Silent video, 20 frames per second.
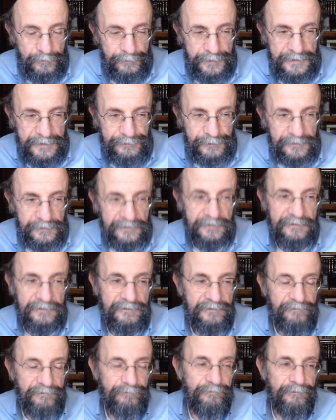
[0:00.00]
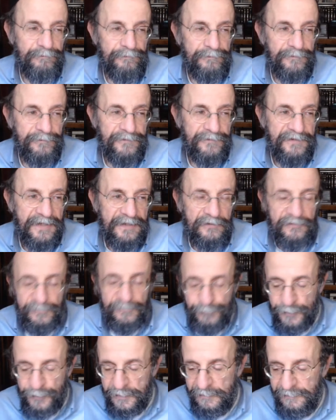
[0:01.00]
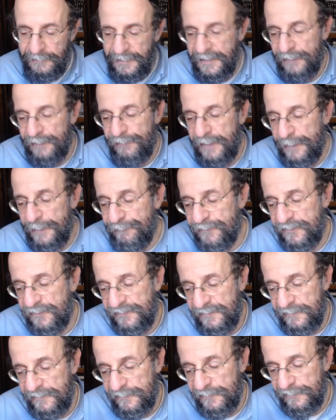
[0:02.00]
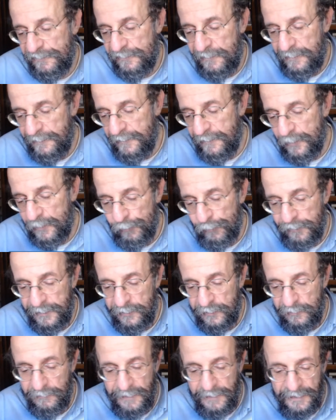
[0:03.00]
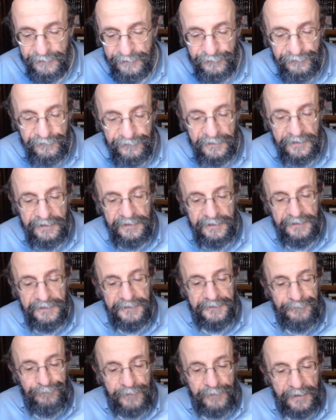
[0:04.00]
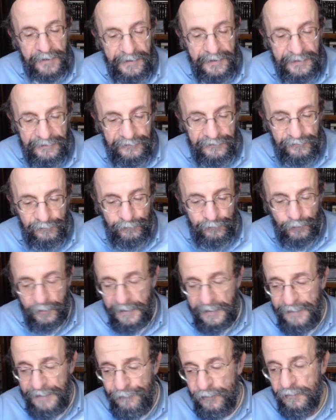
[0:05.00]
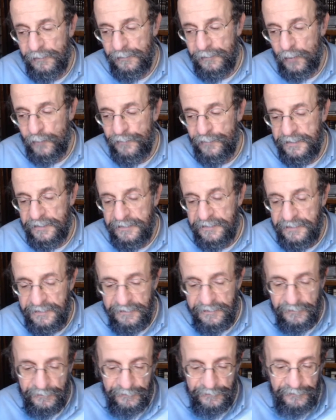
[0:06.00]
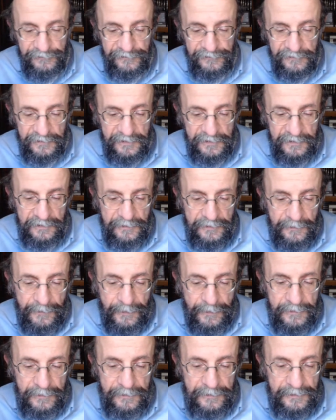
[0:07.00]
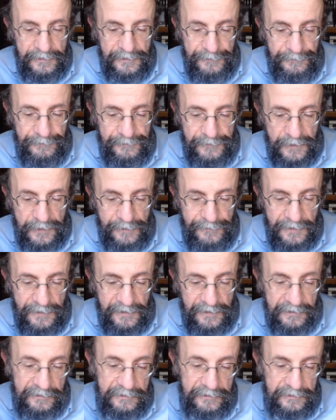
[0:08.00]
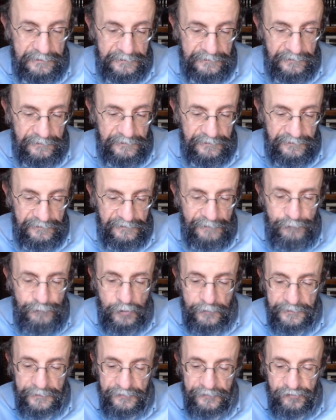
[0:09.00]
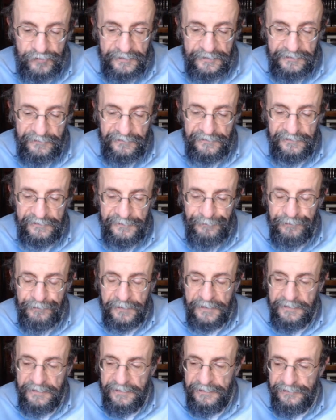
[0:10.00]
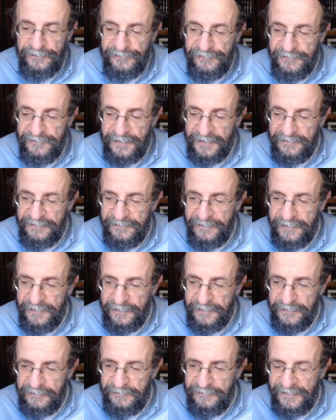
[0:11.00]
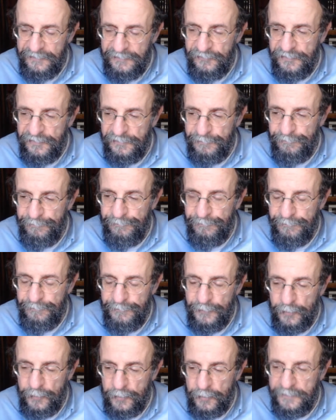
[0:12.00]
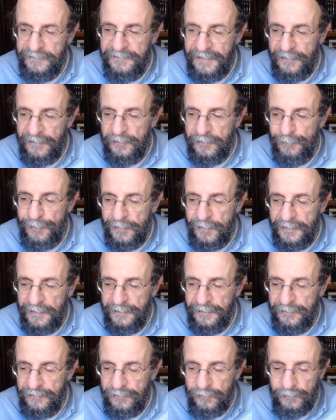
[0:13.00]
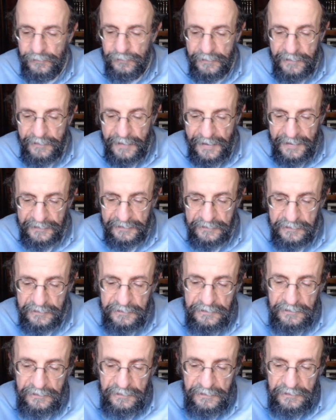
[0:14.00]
People tend to put a lot of emphasis on their prayer life. And what I've heard over the years among some Christians is that they tend to look down upon or knock